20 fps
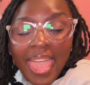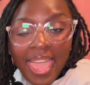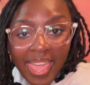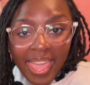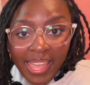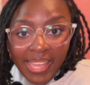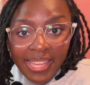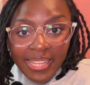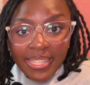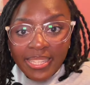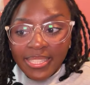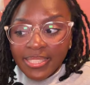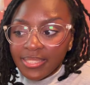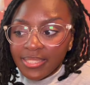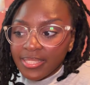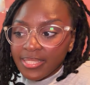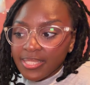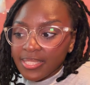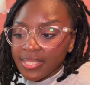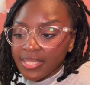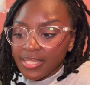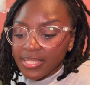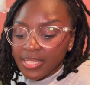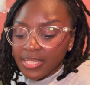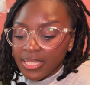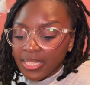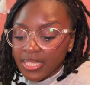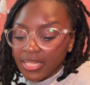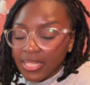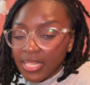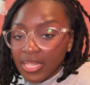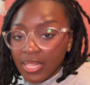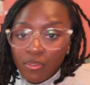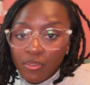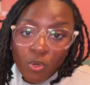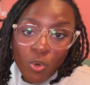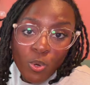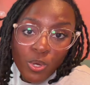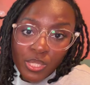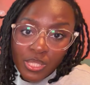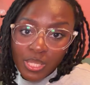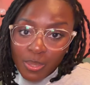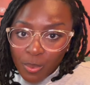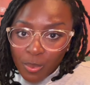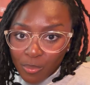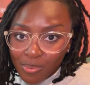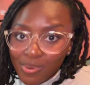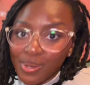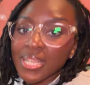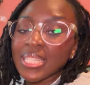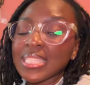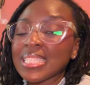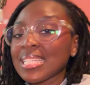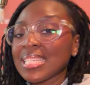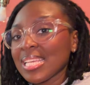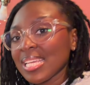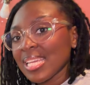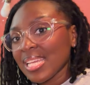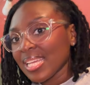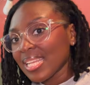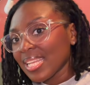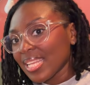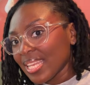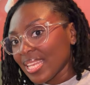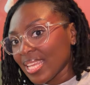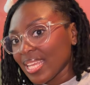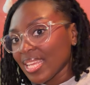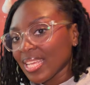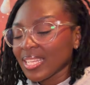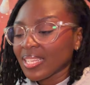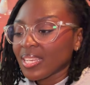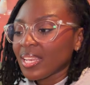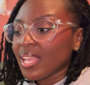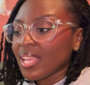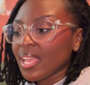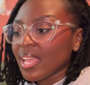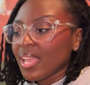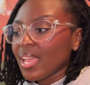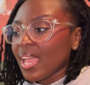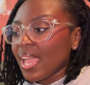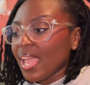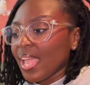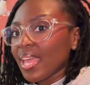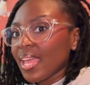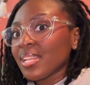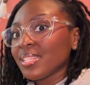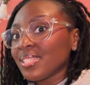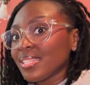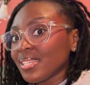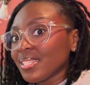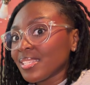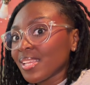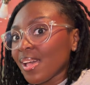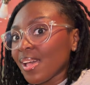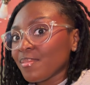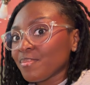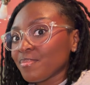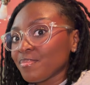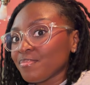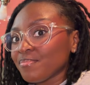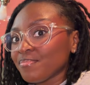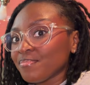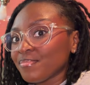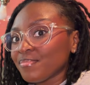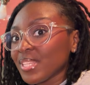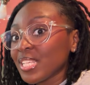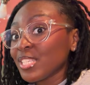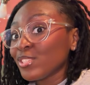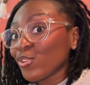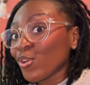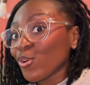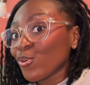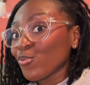and then of course I'm gonna press it and then add it to the top. Let's go.